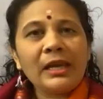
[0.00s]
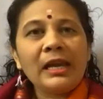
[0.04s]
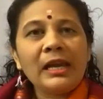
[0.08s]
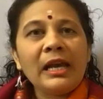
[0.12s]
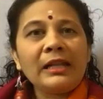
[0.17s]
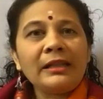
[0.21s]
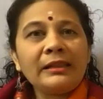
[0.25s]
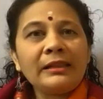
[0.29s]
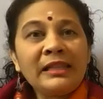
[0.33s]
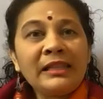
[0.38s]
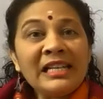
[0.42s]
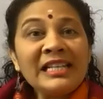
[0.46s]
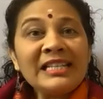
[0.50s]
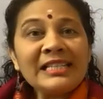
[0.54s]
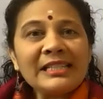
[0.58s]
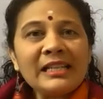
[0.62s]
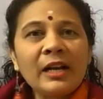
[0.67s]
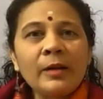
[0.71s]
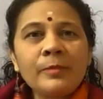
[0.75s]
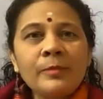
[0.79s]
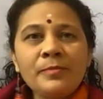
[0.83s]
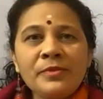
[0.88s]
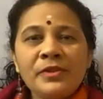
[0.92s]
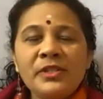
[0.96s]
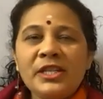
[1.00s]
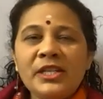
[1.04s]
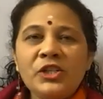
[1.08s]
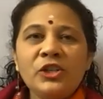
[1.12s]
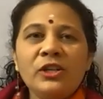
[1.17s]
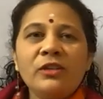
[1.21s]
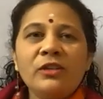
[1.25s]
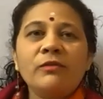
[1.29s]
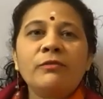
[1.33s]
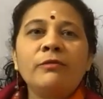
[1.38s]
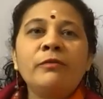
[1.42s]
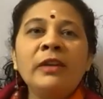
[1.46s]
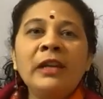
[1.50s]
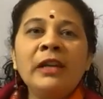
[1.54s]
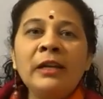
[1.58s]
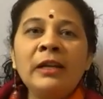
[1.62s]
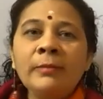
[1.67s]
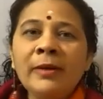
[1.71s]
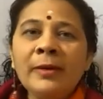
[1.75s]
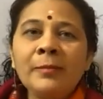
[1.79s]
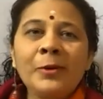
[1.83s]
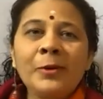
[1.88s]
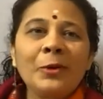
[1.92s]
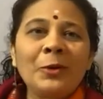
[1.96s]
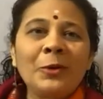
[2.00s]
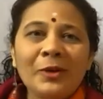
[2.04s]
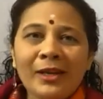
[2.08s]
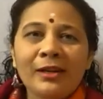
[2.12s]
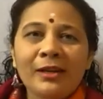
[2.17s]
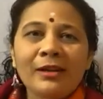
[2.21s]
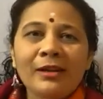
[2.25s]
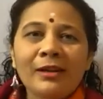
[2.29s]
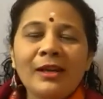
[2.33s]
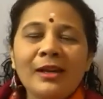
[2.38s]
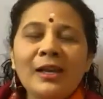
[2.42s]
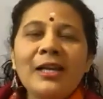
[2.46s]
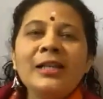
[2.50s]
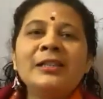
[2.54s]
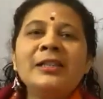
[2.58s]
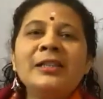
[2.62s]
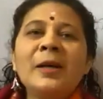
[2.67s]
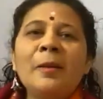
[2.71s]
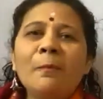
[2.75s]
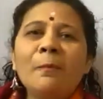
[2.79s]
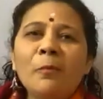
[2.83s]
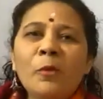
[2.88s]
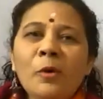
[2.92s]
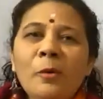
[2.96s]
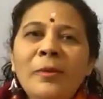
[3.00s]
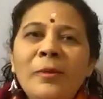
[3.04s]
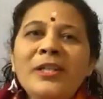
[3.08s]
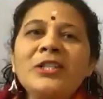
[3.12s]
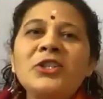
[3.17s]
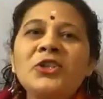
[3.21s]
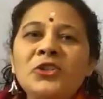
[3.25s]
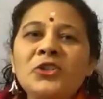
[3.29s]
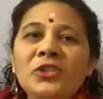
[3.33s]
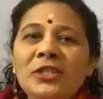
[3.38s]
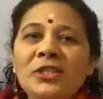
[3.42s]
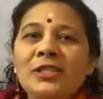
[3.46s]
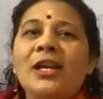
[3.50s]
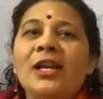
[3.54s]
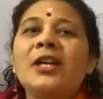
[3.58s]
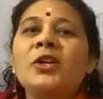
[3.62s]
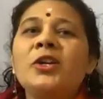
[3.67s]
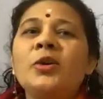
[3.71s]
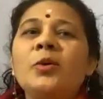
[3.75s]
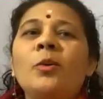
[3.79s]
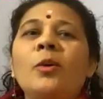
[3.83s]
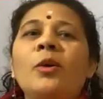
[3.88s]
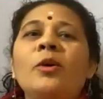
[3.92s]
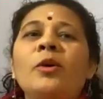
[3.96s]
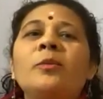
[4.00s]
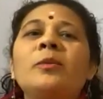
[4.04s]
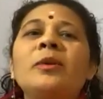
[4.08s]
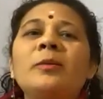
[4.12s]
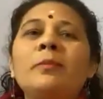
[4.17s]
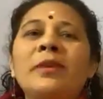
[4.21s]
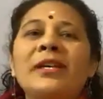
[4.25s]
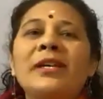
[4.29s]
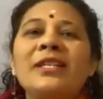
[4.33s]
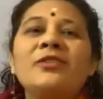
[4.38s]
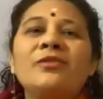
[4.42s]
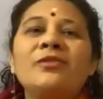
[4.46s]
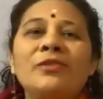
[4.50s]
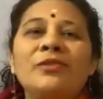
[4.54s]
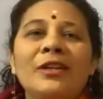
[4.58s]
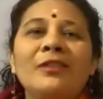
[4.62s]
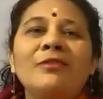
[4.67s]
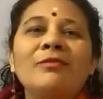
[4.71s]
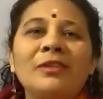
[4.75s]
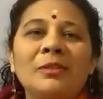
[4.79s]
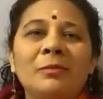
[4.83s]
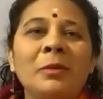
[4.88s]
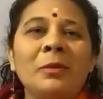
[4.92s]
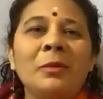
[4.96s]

And this obsession will be broken the moment you decide you want to be a best friend with